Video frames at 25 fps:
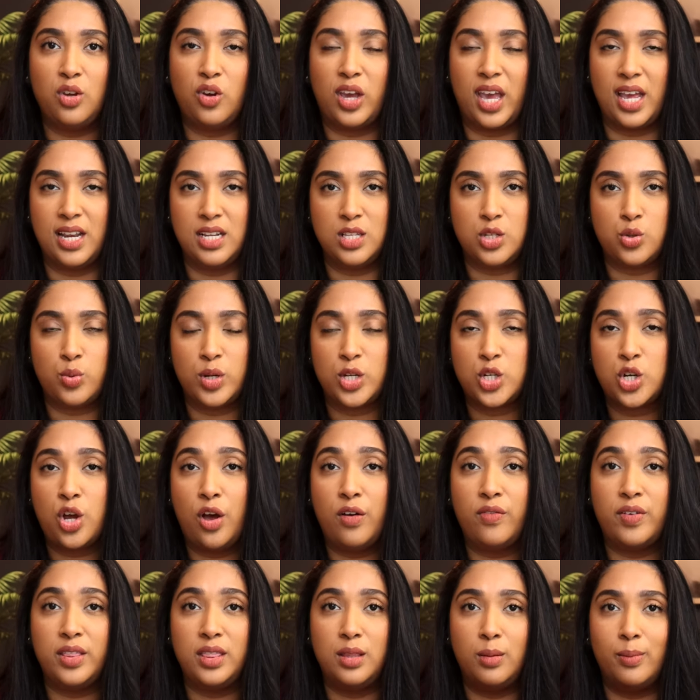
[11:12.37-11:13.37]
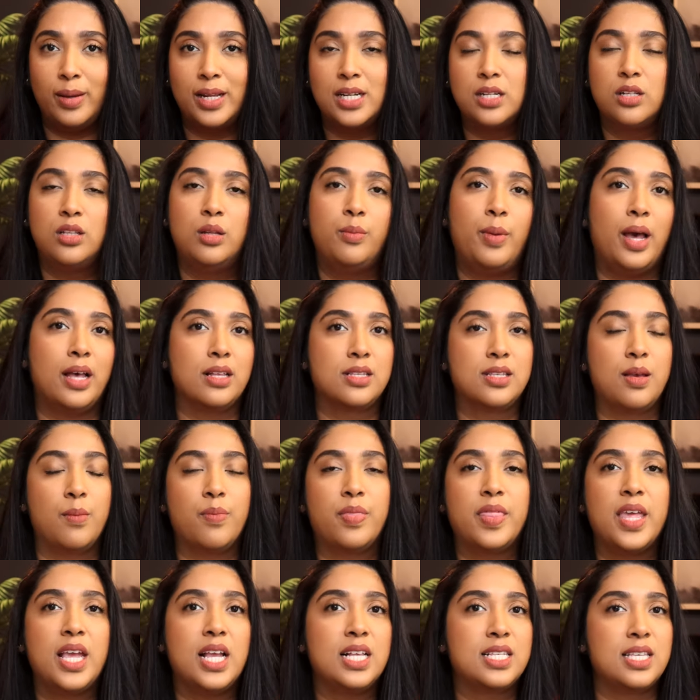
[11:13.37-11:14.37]
You can switch off in the middle about some
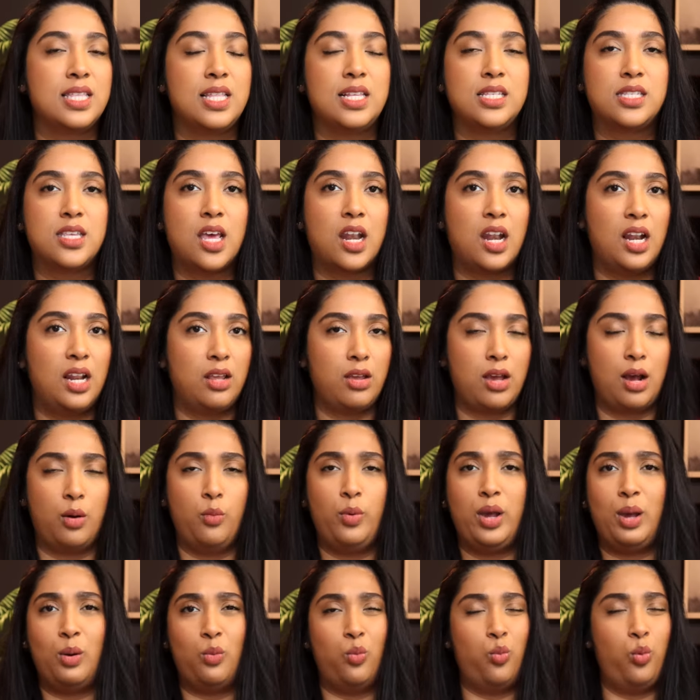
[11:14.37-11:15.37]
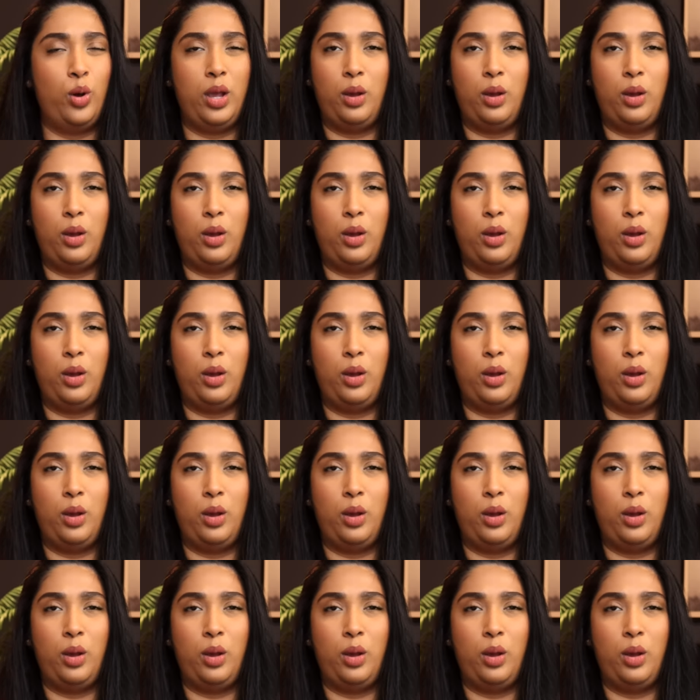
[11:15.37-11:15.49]
things and then suddenly you're like,